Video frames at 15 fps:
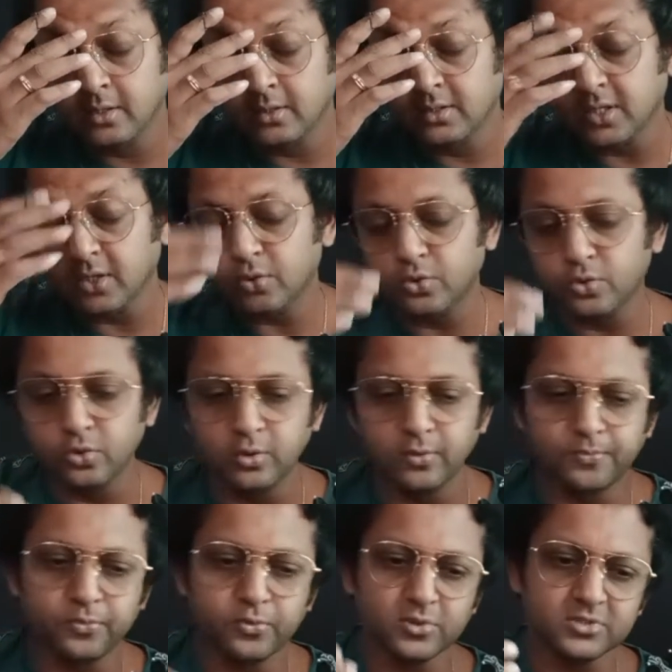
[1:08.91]
The
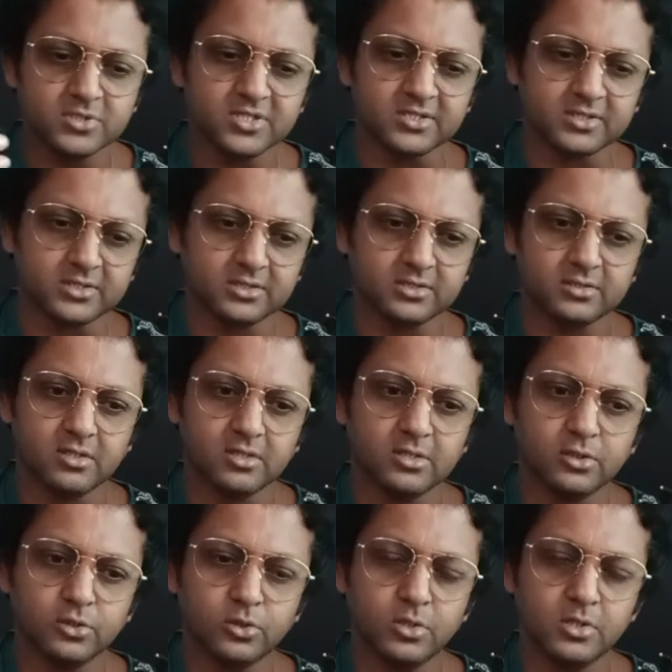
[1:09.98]
whole process or
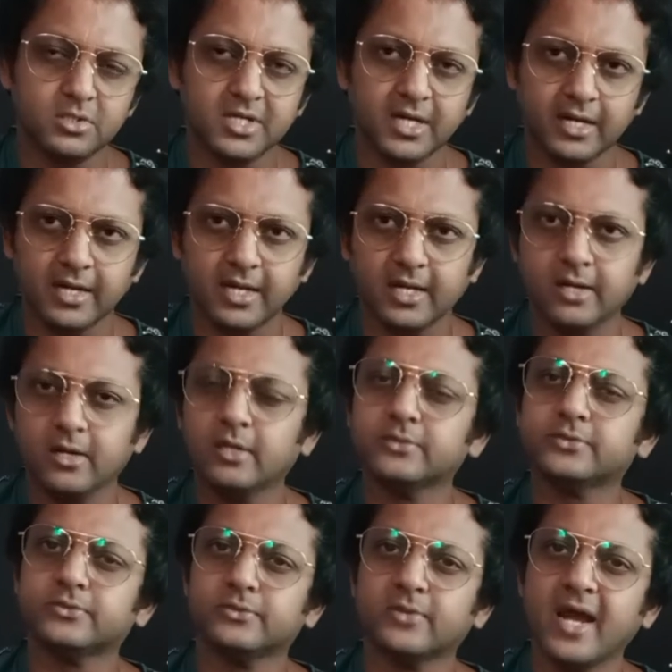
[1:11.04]
the whole technique
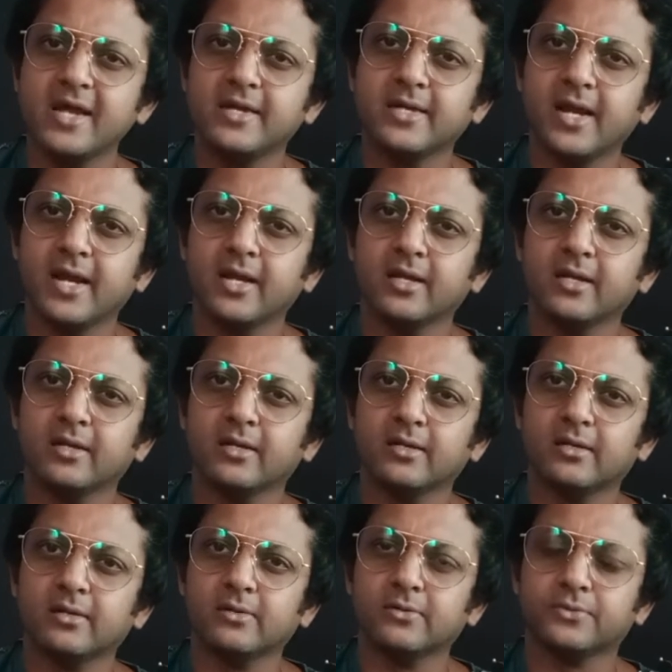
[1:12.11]
of right hand,
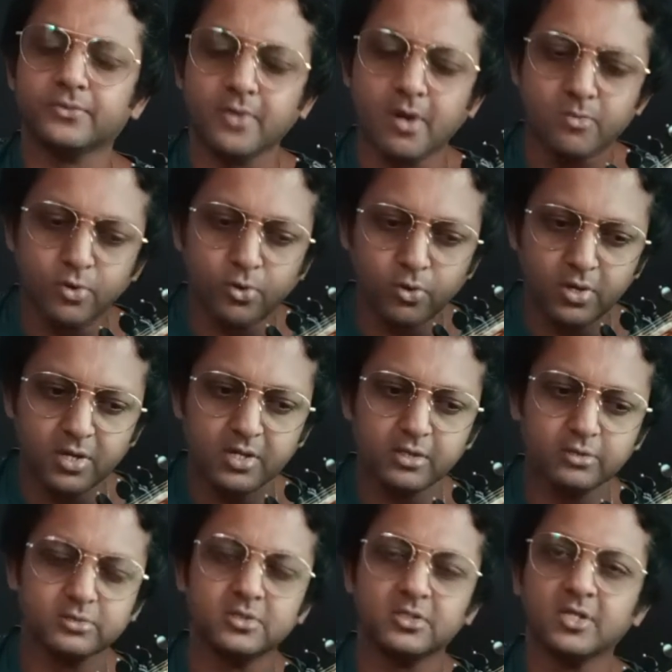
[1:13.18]
from holding
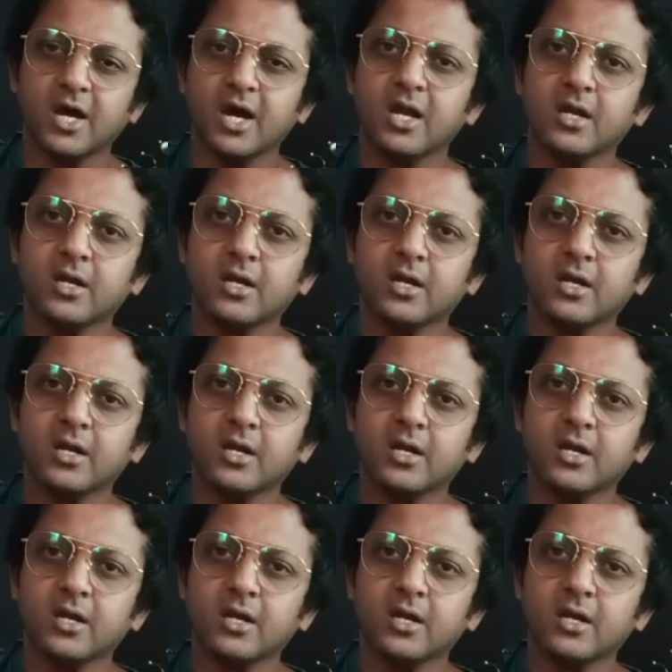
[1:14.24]
your sitar